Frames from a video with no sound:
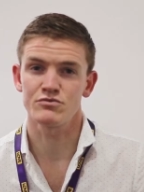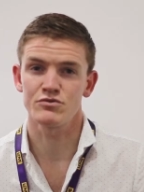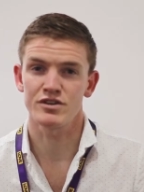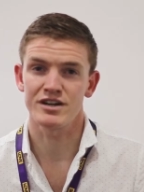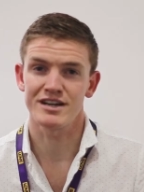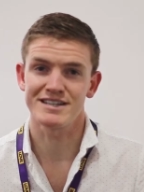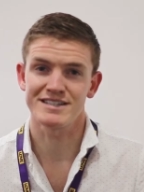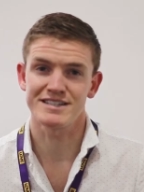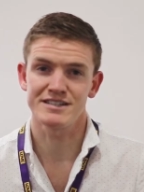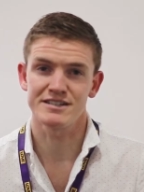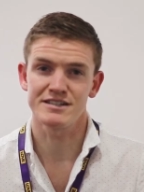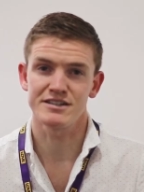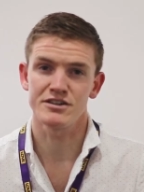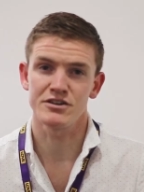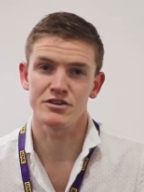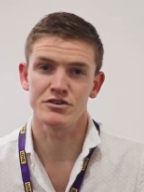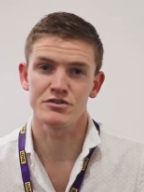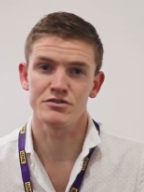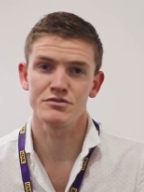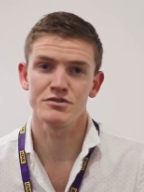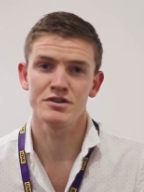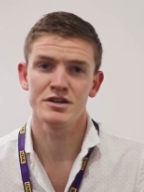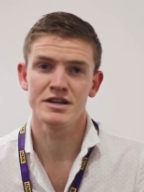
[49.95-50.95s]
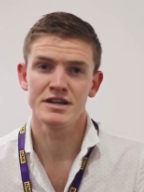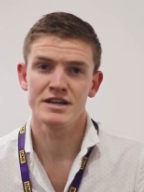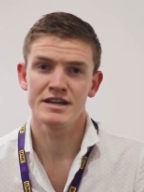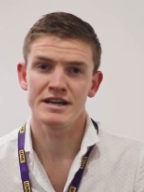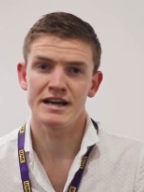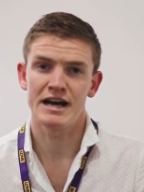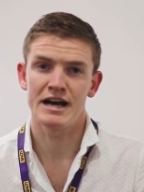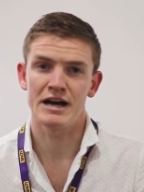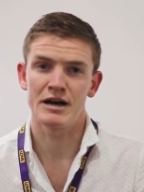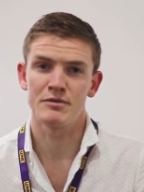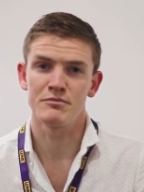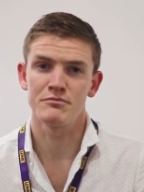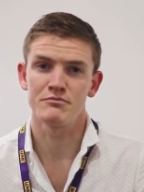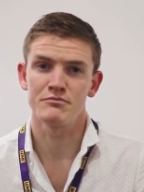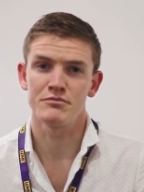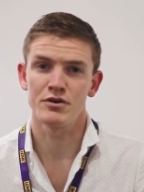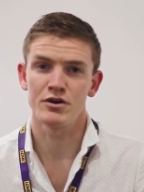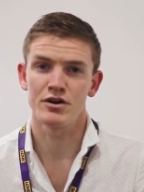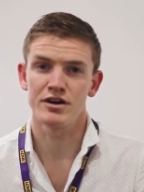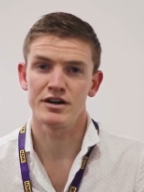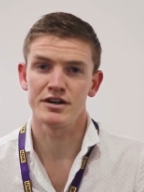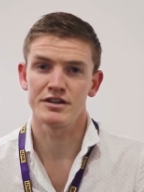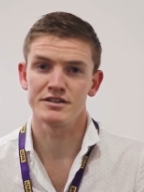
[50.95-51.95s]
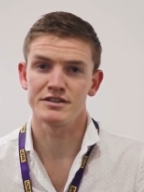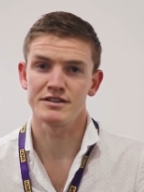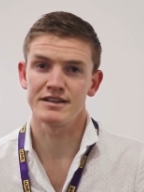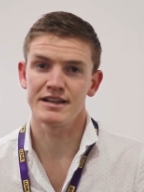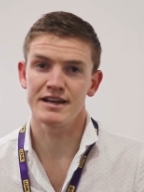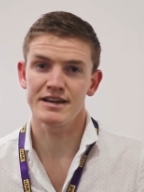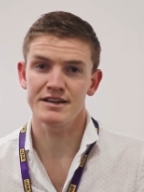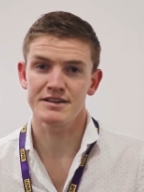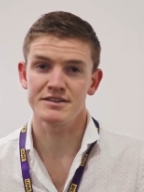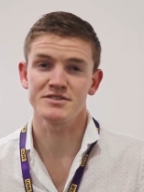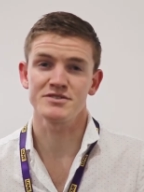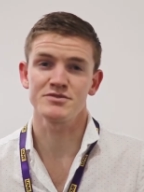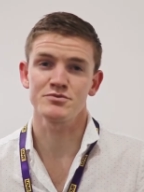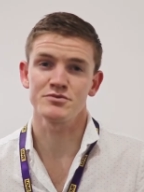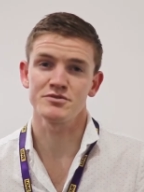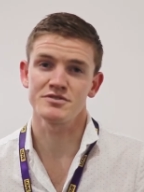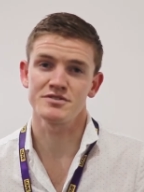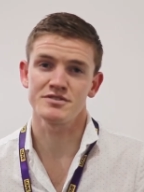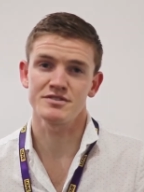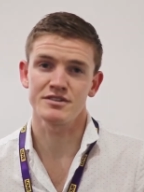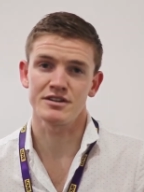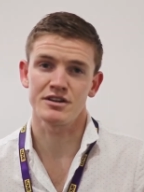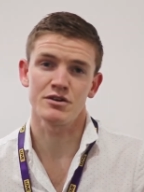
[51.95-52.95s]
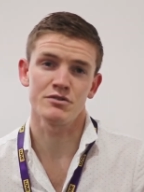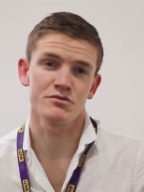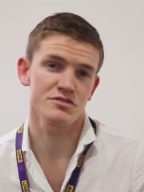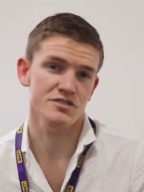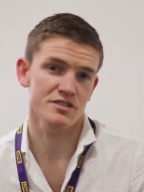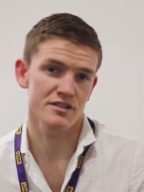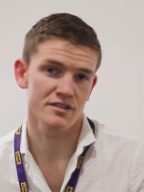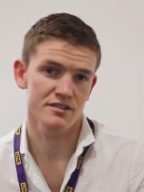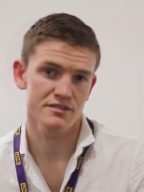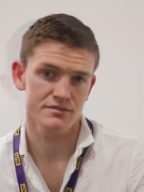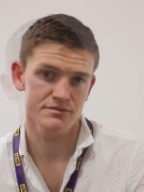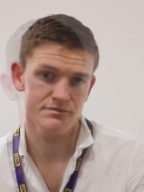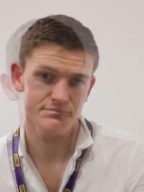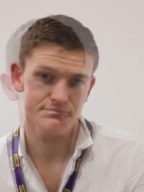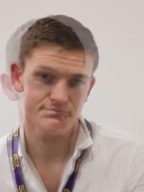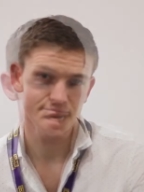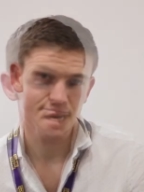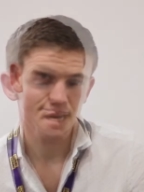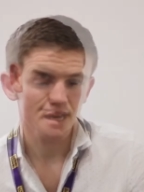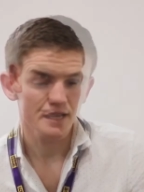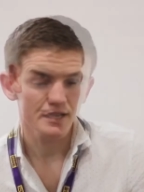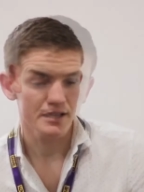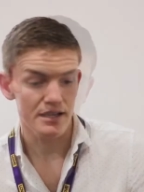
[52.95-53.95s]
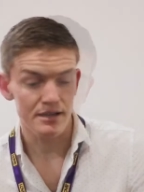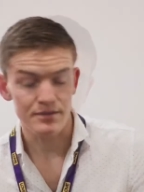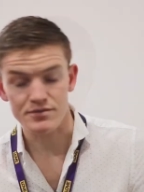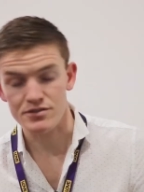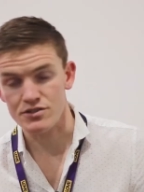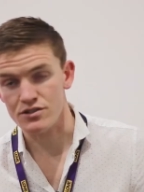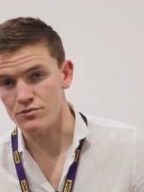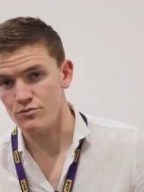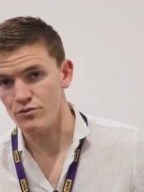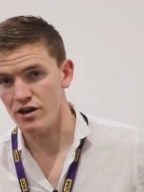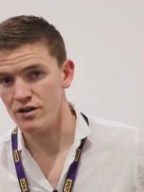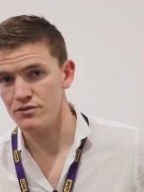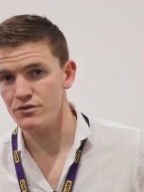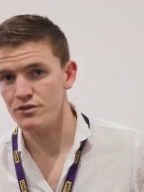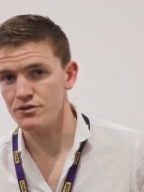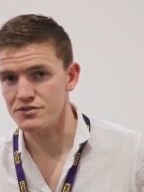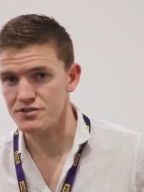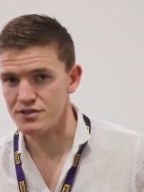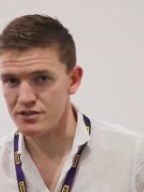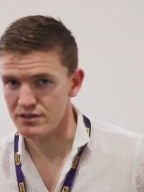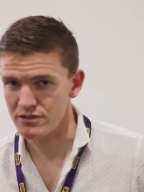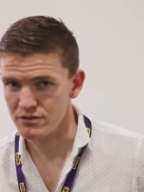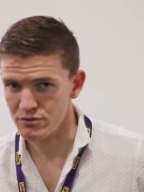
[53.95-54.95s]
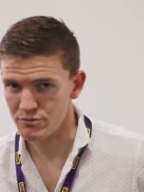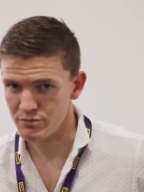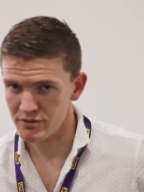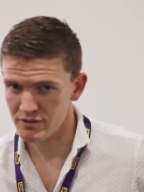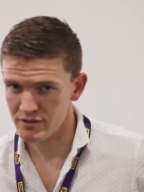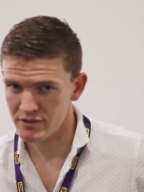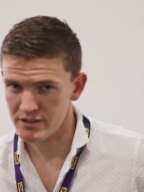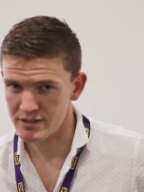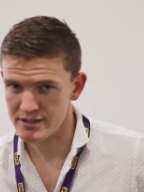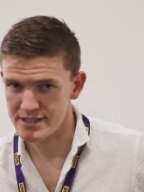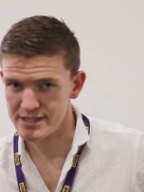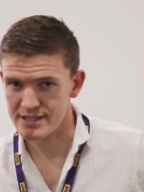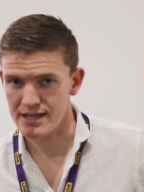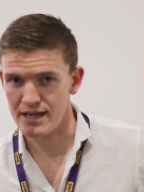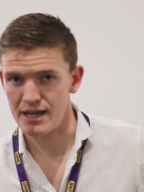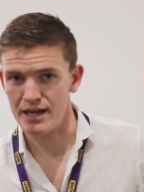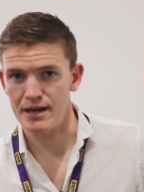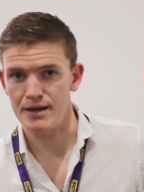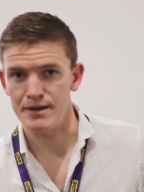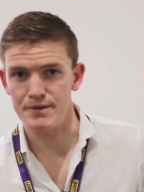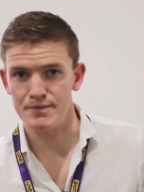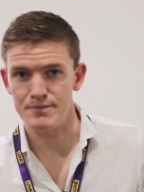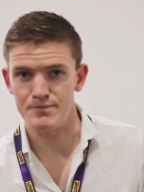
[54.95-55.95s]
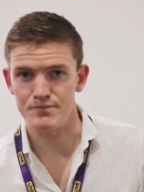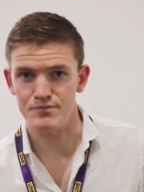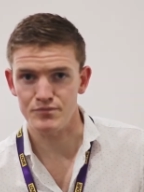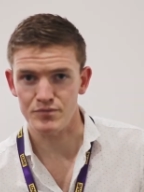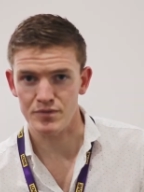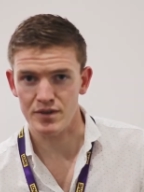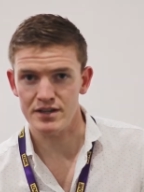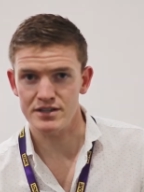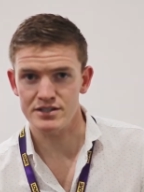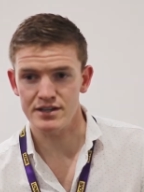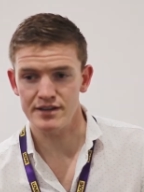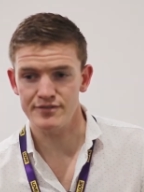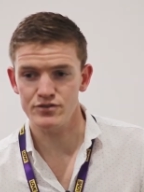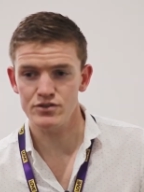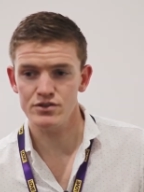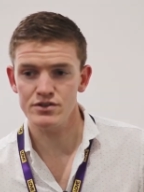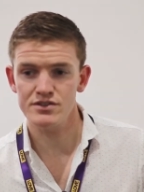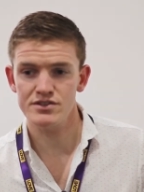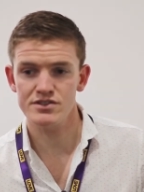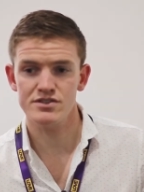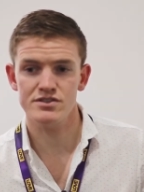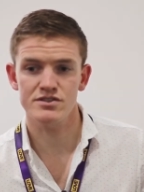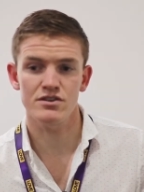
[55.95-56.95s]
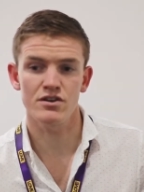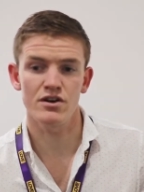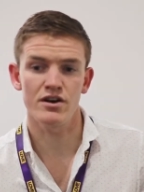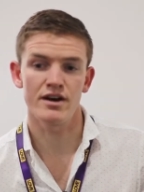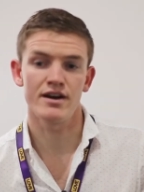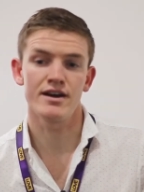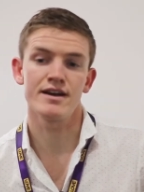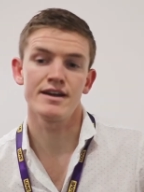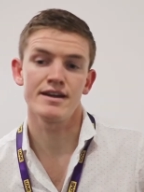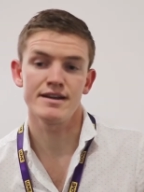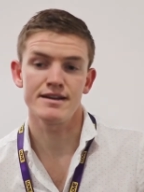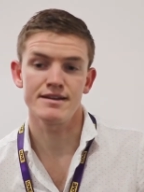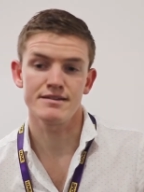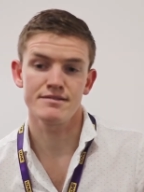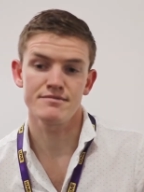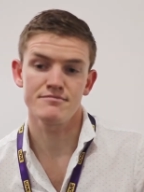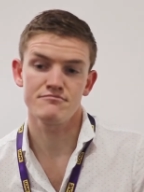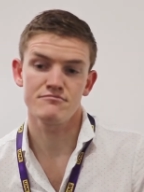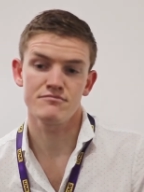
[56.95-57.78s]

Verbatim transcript: what I didn't know um, behind the layers was the culture. Yep, so my role is a little bit um, diverse. I,